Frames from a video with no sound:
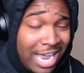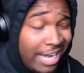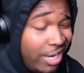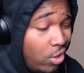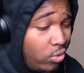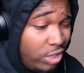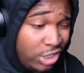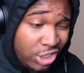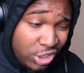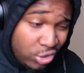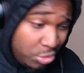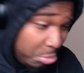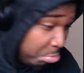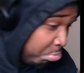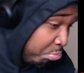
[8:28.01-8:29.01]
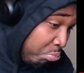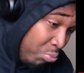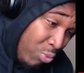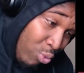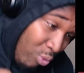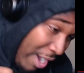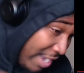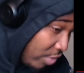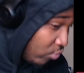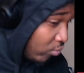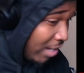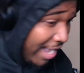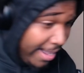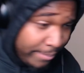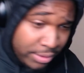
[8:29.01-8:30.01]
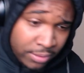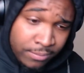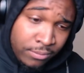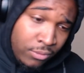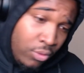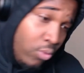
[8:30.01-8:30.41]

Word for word: I know he just writing raps,